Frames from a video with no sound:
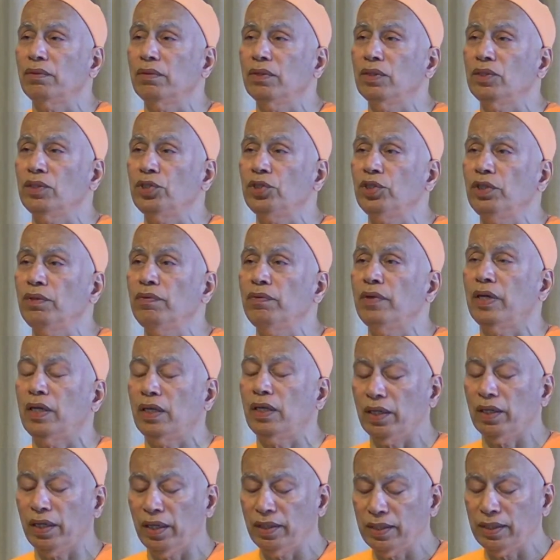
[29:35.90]

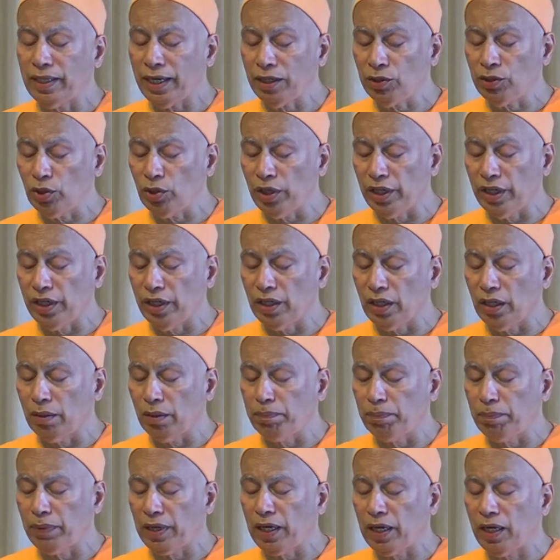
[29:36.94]
Shiva is actually a
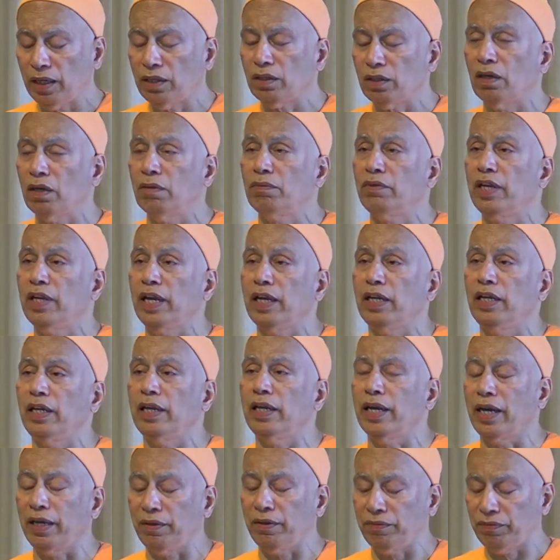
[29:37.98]
part of daily
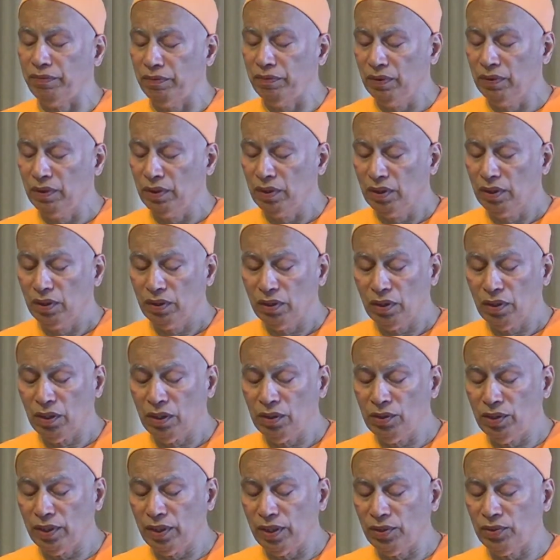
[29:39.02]
life,
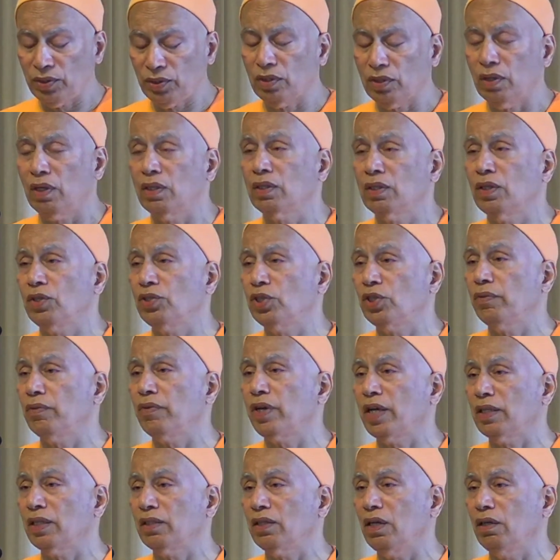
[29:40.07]
not just on the
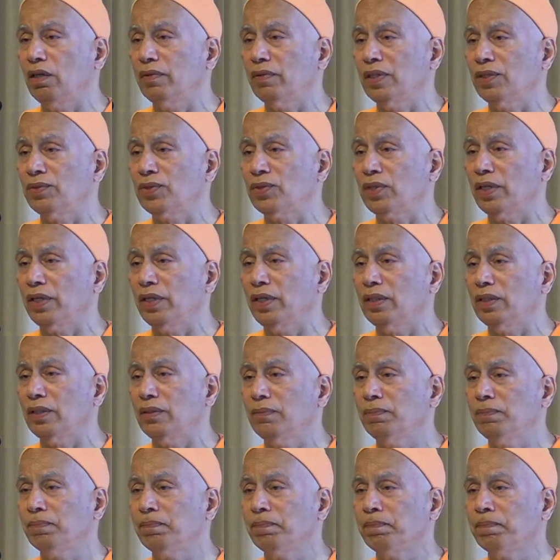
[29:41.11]
Shivaratri once a year.
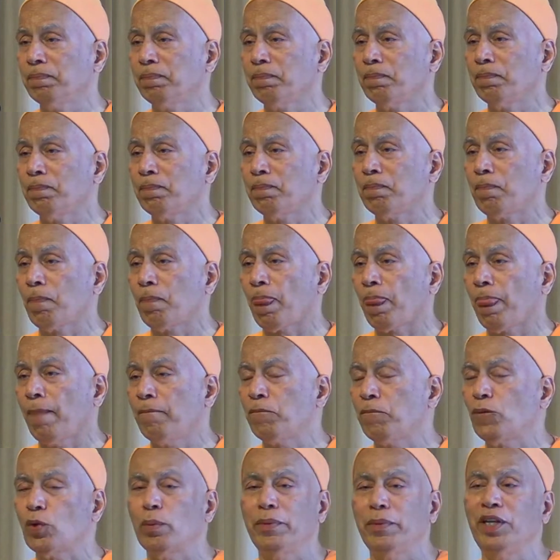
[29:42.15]

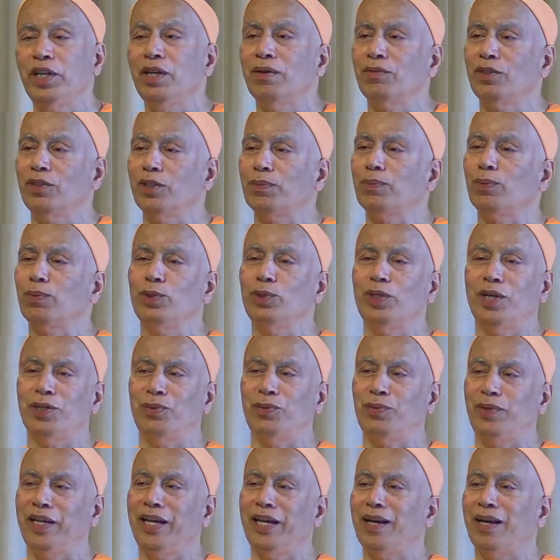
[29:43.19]
So many of these pujas
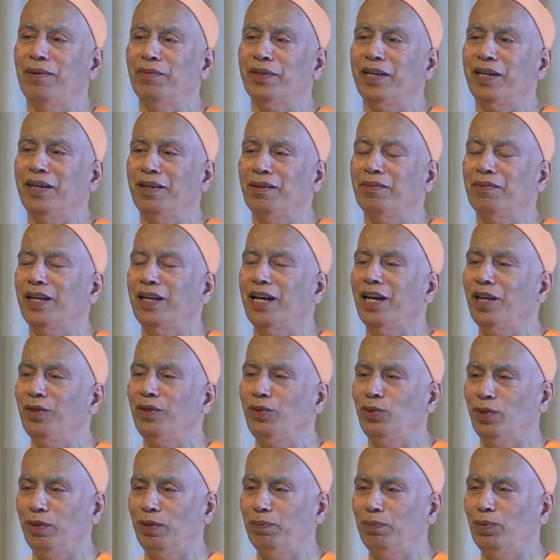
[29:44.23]
we have kind of
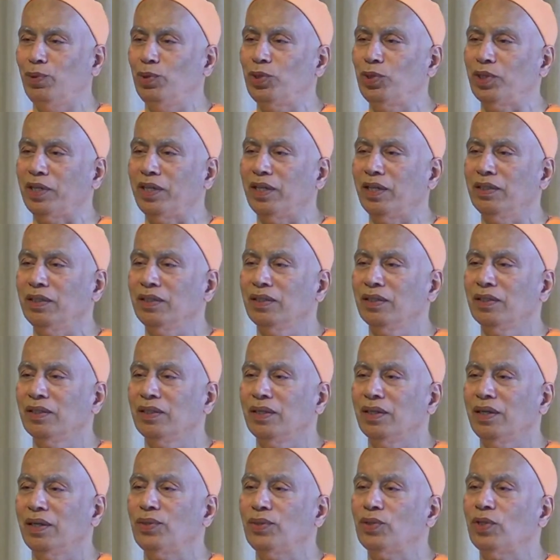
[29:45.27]
annual puja.
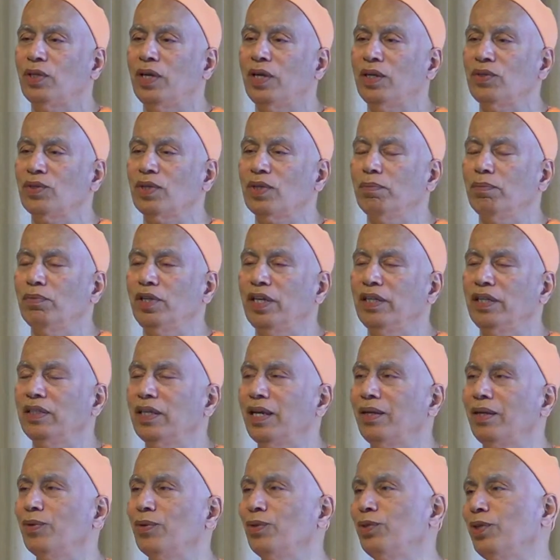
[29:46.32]
It's not something
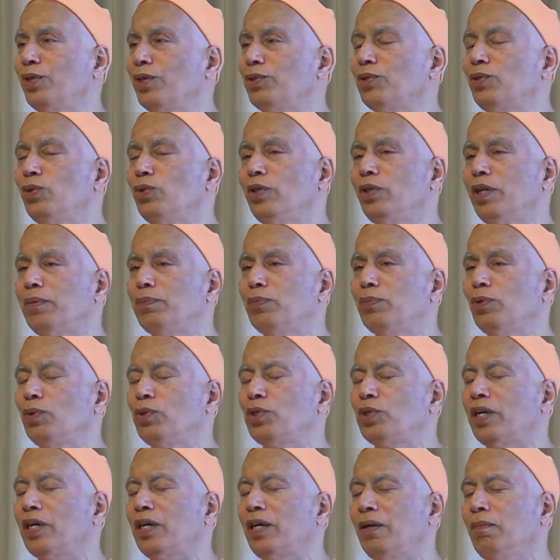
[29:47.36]
that, just do that
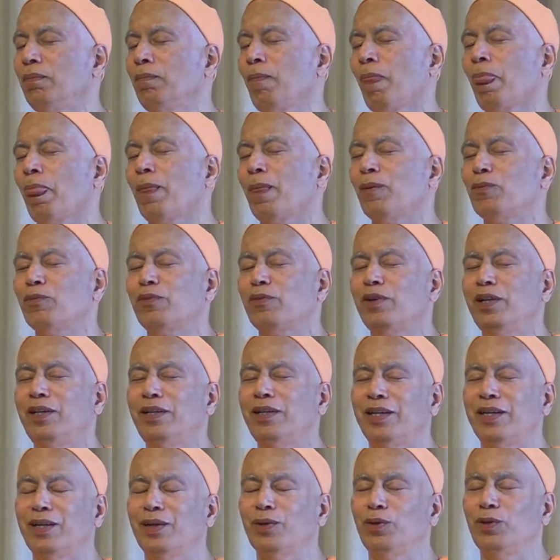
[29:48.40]
puja, feel a
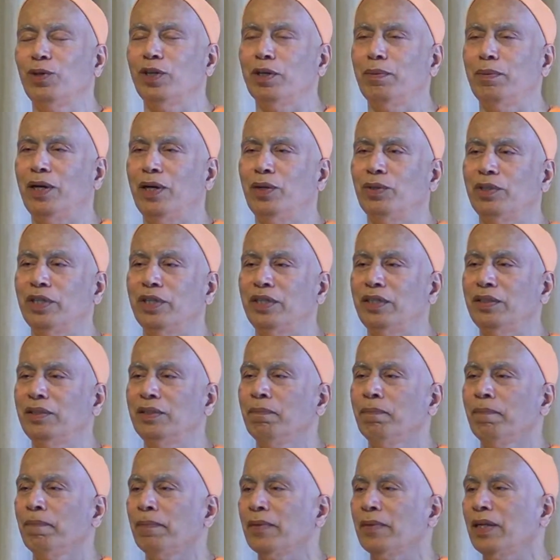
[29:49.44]
little good about it,
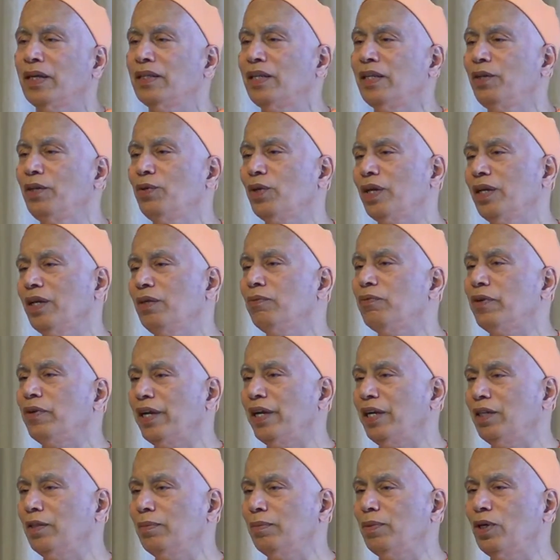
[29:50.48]
and then you can
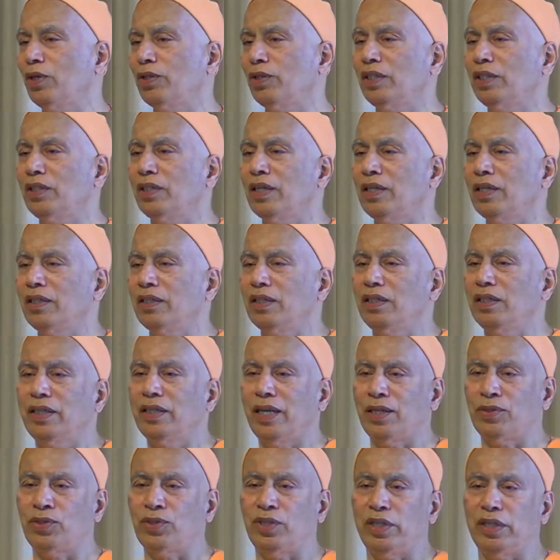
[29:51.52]
forget about it until
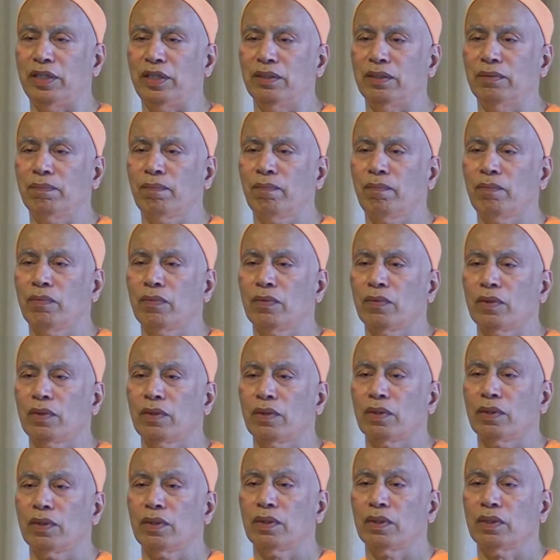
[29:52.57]
next year.
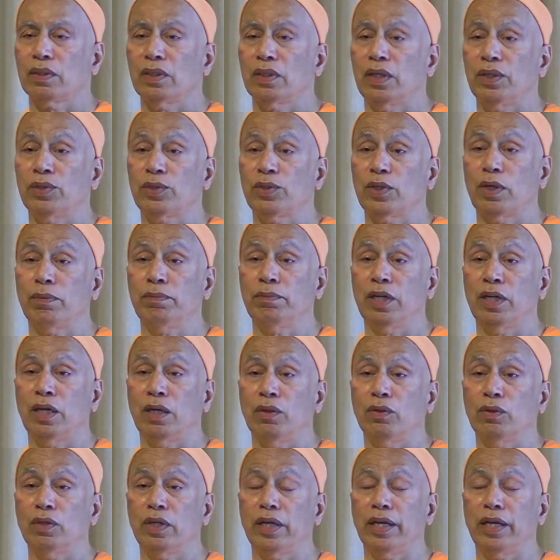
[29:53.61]
That
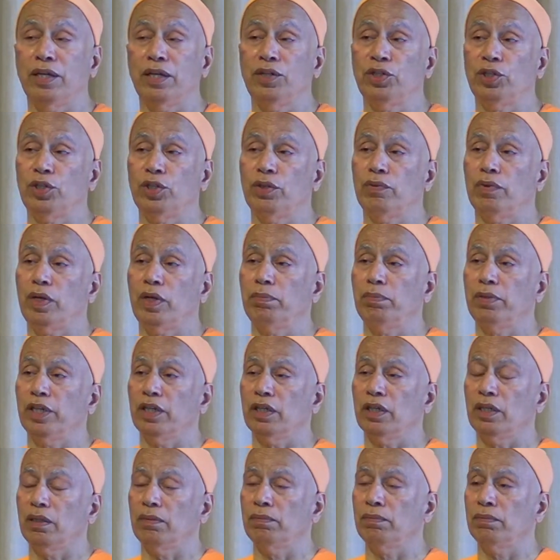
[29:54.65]
somehow can Shiva
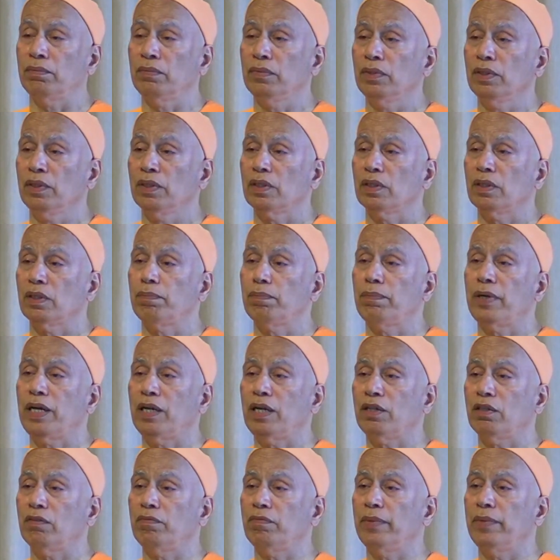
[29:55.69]
become a
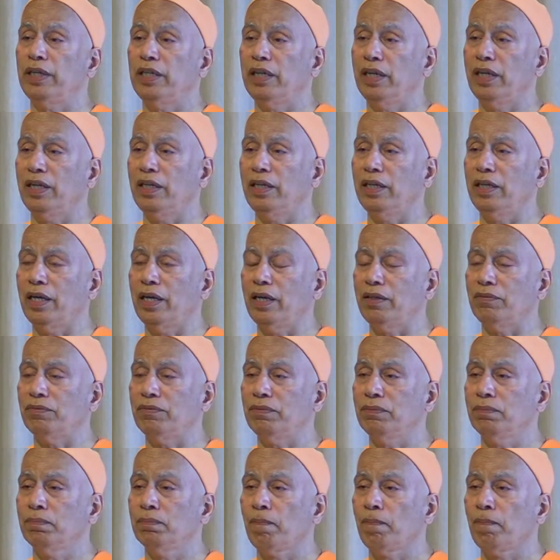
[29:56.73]
part of my daily life?